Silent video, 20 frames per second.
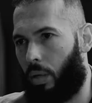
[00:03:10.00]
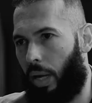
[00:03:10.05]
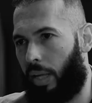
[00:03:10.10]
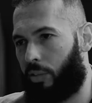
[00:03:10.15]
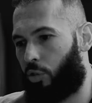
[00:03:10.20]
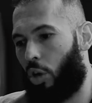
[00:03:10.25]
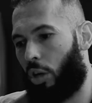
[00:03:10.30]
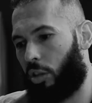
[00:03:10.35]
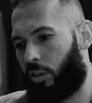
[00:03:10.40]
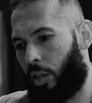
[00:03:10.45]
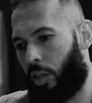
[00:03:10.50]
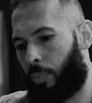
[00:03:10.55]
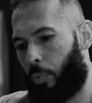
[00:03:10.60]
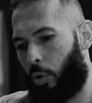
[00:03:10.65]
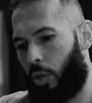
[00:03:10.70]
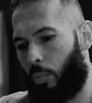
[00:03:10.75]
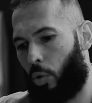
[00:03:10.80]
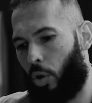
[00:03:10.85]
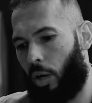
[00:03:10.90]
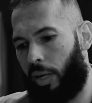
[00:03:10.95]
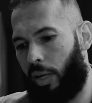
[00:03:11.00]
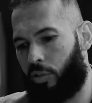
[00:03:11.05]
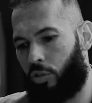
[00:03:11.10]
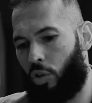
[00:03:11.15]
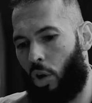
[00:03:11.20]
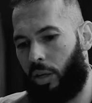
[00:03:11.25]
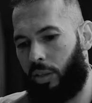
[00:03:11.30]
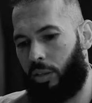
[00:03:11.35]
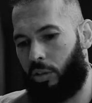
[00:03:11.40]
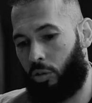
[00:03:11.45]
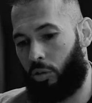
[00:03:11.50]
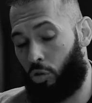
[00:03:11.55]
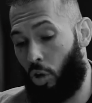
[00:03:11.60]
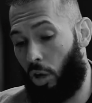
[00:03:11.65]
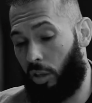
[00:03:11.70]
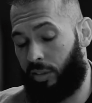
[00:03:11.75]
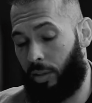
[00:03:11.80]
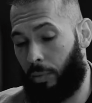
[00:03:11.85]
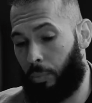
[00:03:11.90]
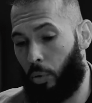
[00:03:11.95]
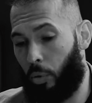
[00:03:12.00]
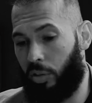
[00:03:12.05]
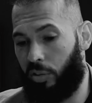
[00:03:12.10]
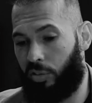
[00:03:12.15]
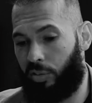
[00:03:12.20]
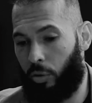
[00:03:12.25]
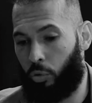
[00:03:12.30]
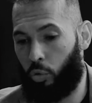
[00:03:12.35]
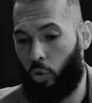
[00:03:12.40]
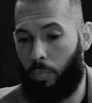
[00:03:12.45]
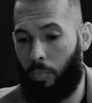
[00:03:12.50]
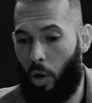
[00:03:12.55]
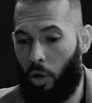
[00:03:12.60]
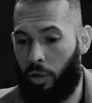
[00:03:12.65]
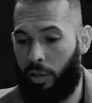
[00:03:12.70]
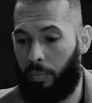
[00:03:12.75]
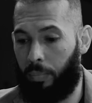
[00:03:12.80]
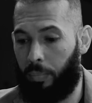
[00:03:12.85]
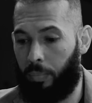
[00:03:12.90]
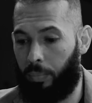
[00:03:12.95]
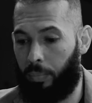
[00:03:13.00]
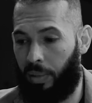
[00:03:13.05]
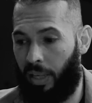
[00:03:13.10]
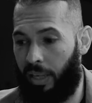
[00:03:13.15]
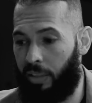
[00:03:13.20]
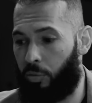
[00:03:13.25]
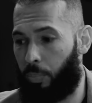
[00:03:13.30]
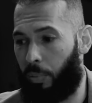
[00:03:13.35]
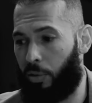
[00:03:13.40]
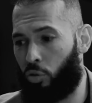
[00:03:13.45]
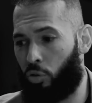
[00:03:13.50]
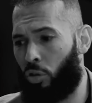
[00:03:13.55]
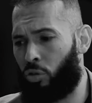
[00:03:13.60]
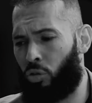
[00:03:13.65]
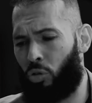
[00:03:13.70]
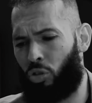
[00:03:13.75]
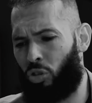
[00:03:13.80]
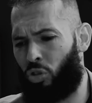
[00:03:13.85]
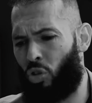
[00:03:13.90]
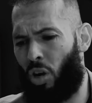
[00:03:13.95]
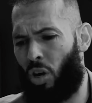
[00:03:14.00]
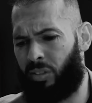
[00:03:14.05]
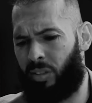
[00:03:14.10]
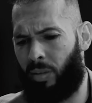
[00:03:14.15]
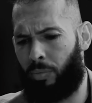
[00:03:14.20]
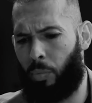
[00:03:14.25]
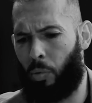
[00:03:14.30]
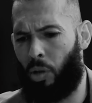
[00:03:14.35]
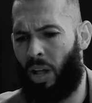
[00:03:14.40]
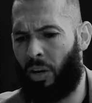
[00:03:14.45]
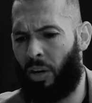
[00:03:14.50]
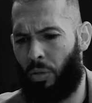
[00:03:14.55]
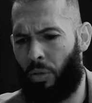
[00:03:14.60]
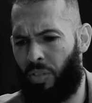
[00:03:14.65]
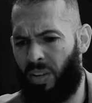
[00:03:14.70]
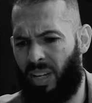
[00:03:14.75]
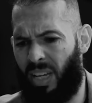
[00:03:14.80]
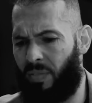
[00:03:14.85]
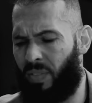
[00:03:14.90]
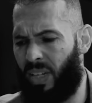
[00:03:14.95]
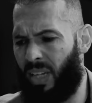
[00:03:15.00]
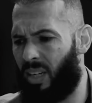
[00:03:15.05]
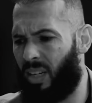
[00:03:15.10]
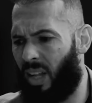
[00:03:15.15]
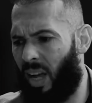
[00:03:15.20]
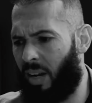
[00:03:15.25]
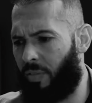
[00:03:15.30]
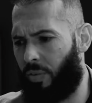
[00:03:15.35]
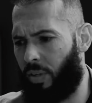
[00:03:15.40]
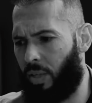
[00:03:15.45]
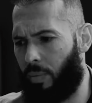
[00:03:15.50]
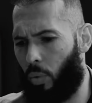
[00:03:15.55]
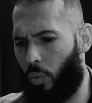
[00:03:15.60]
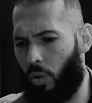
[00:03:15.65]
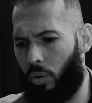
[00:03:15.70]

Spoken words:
It's not acceptable anymore, and it's not acceptable in the sexual marketplace, but it's also just not acceptable, I don't think, even in life anymore.